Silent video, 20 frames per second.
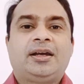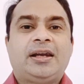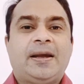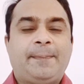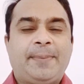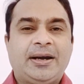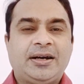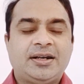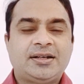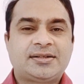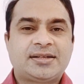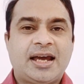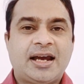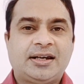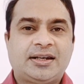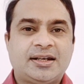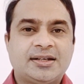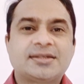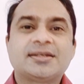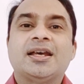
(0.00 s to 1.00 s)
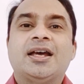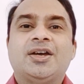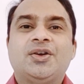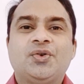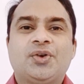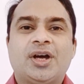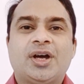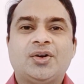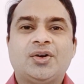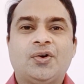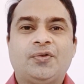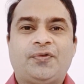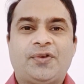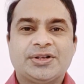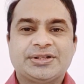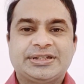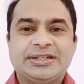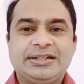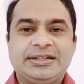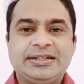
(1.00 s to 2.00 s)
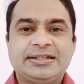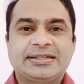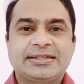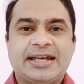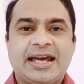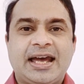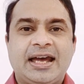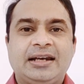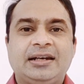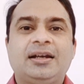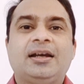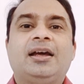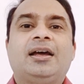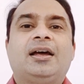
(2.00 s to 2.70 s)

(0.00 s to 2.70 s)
In appendicitis, you can go for CT scan.